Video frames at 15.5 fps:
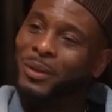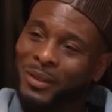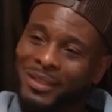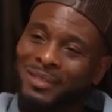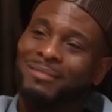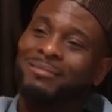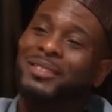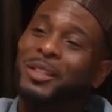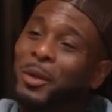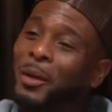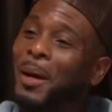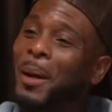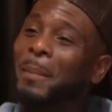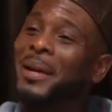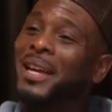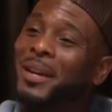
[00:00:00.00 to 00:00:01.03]
on? You know what
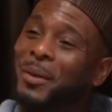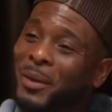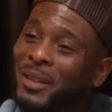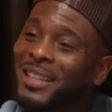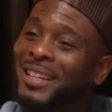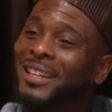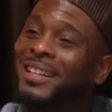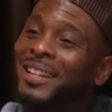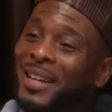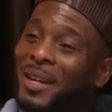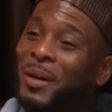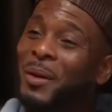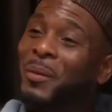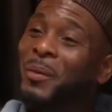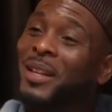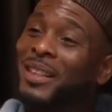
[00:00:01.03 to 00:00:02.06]
I mean? Within
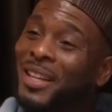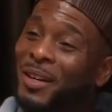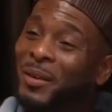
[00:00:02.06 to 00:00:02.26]
the